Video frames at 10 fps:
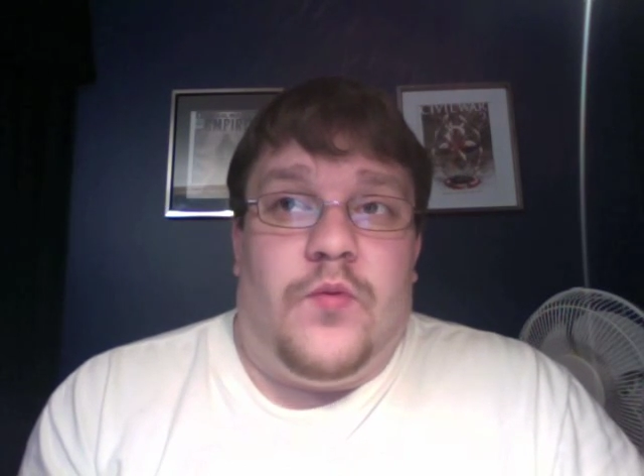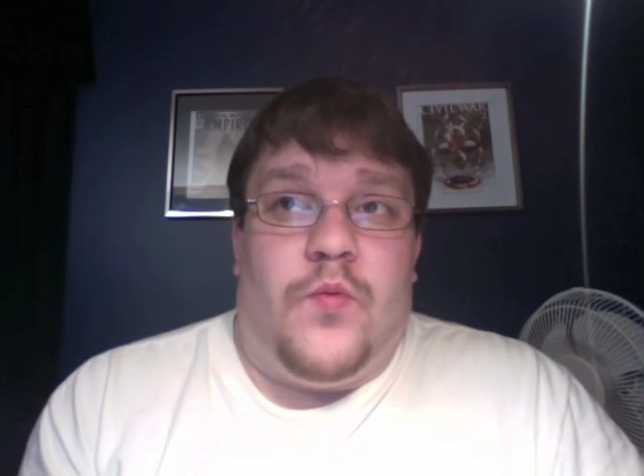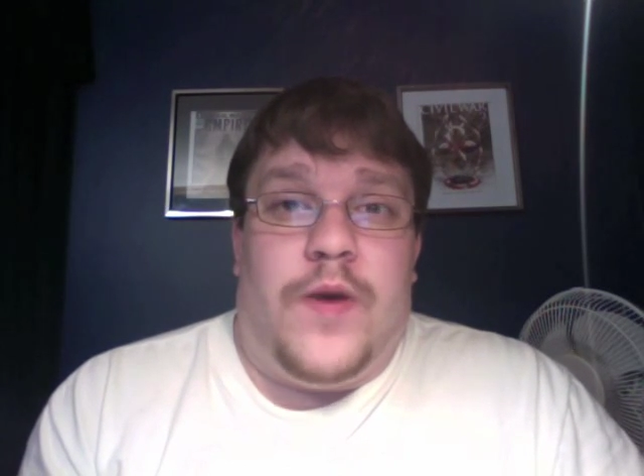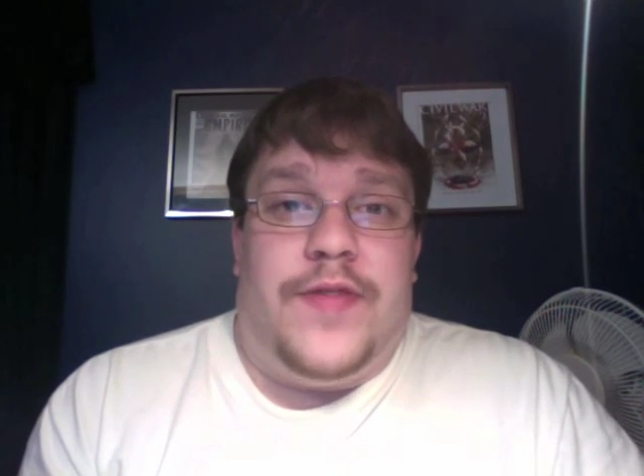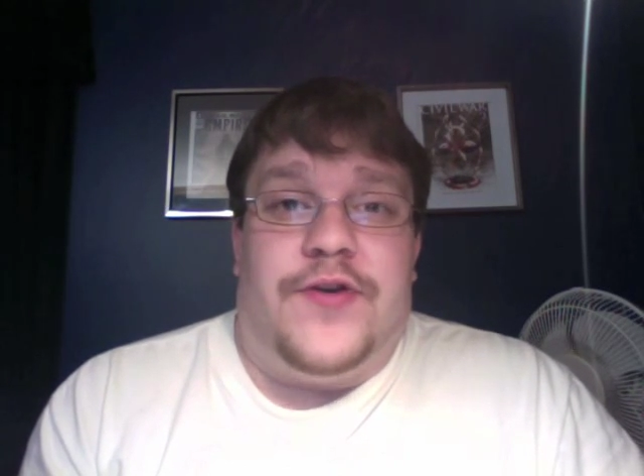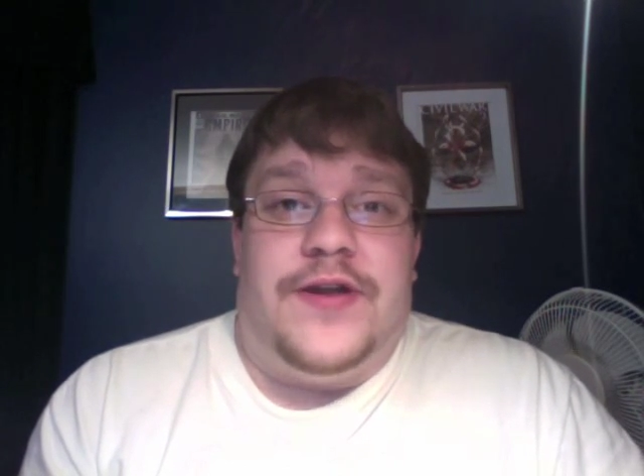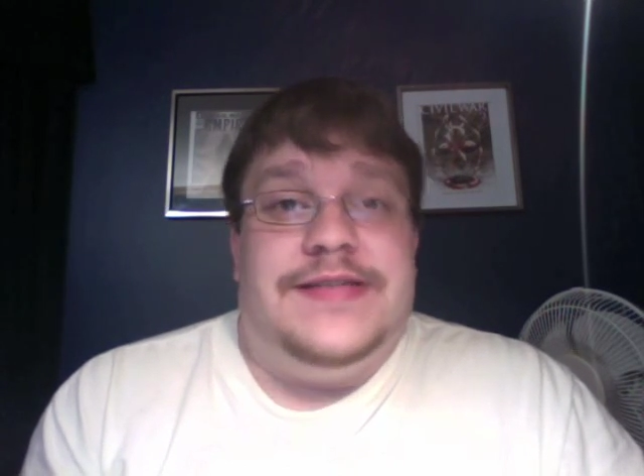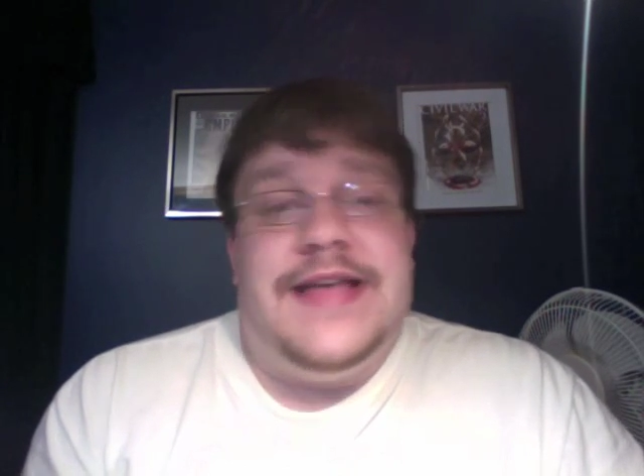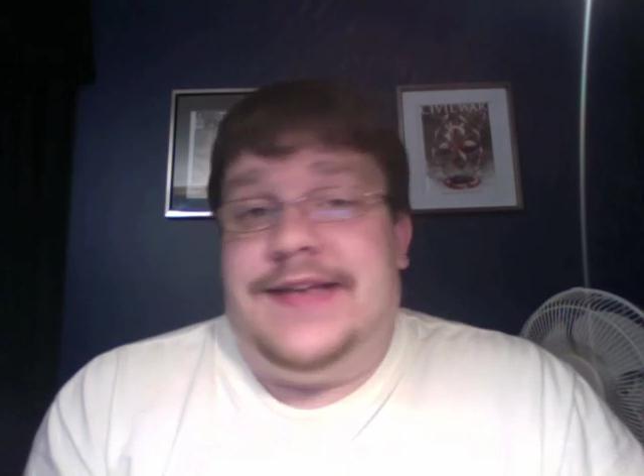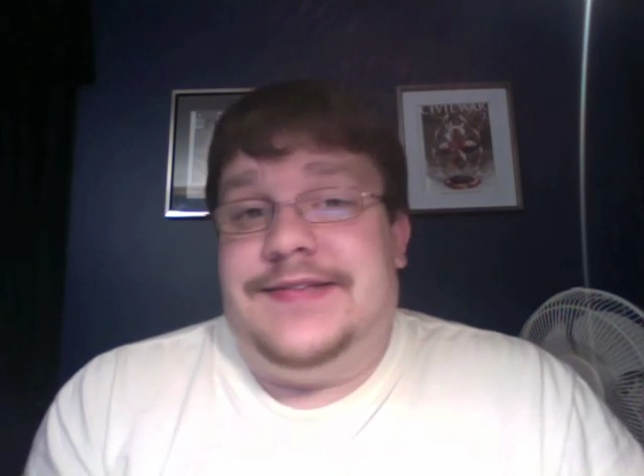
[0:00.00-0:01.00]
whether it
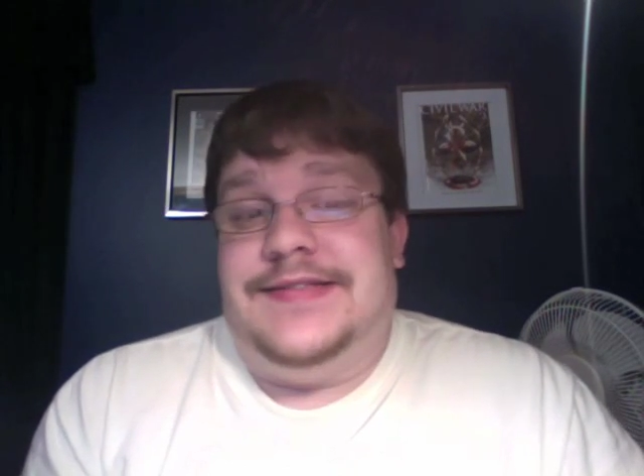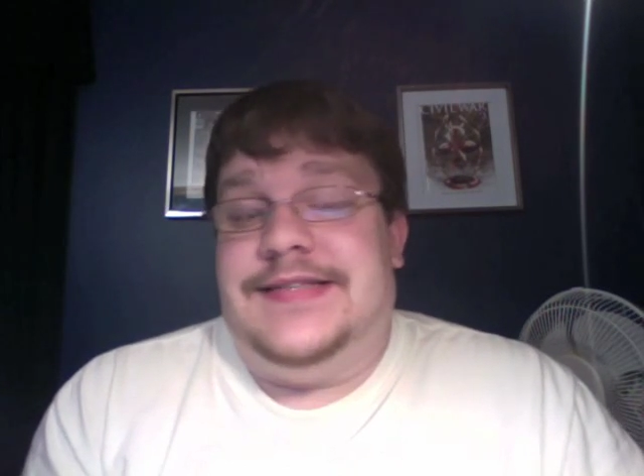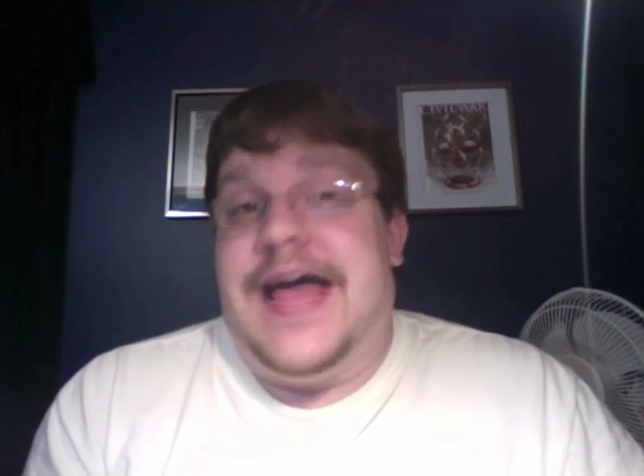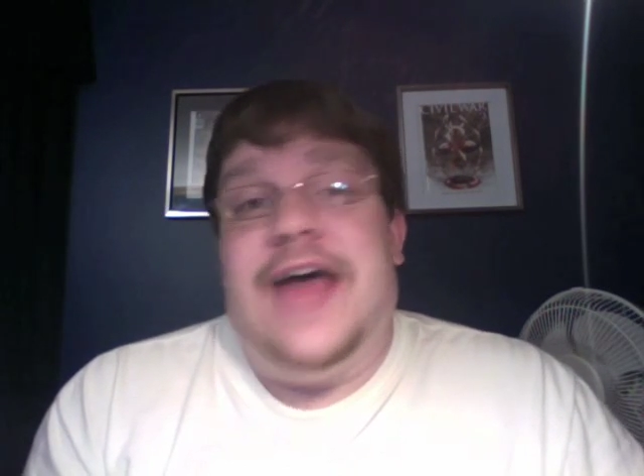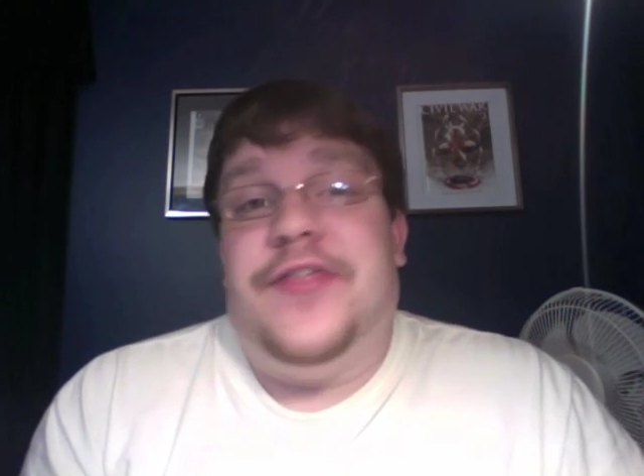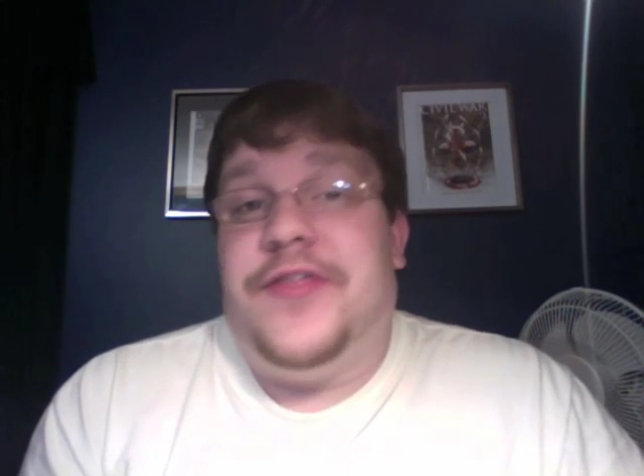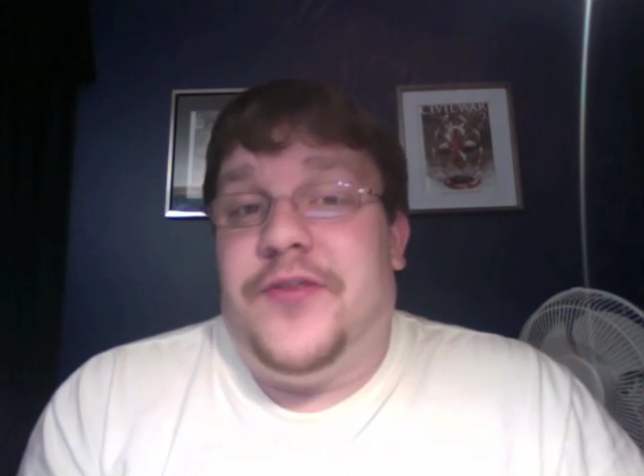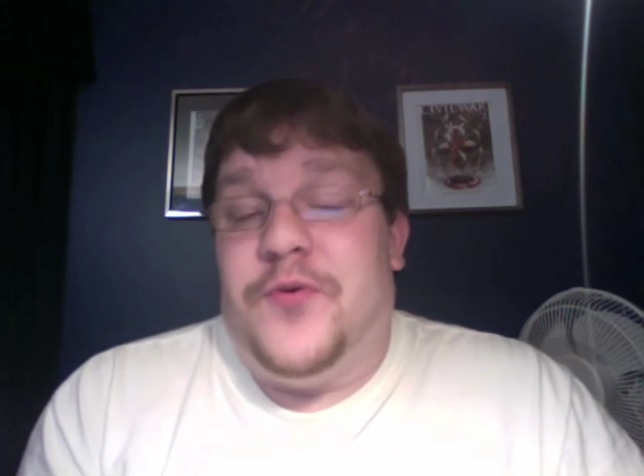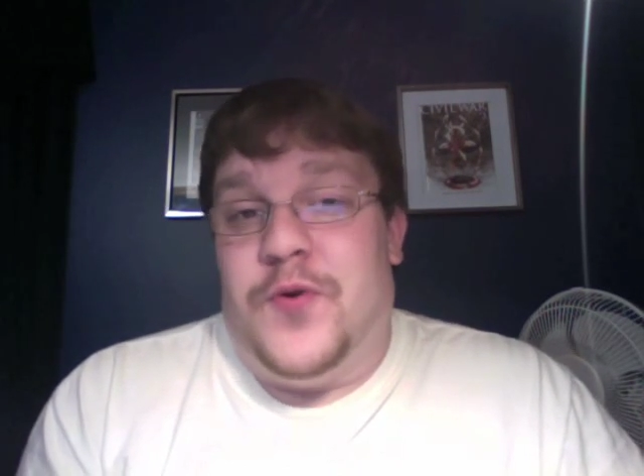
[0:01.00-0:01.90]
takes death